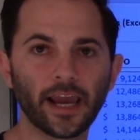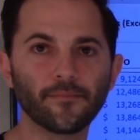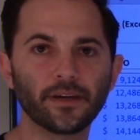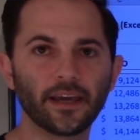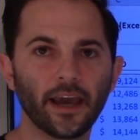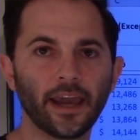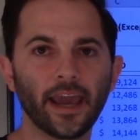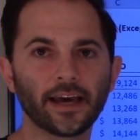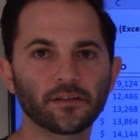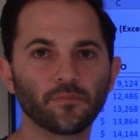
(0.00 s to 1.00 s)

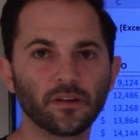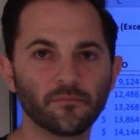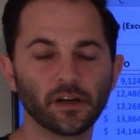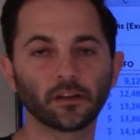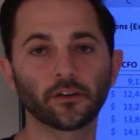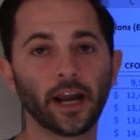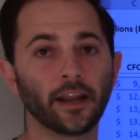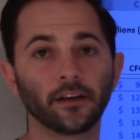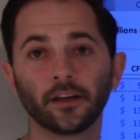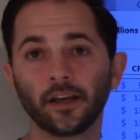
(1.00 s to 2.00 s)
ASB Miller,
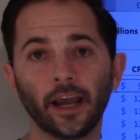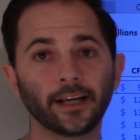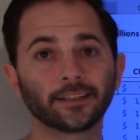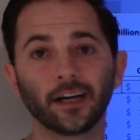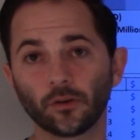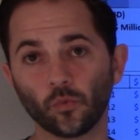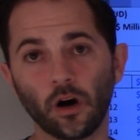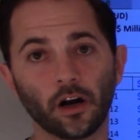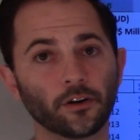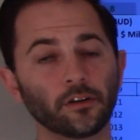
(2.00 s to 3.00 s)
and
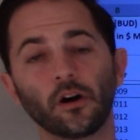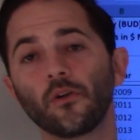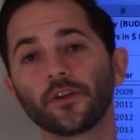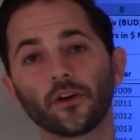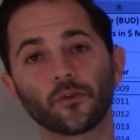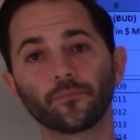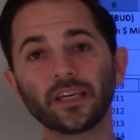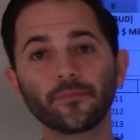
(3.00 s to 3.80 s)
Cutwater, and all the other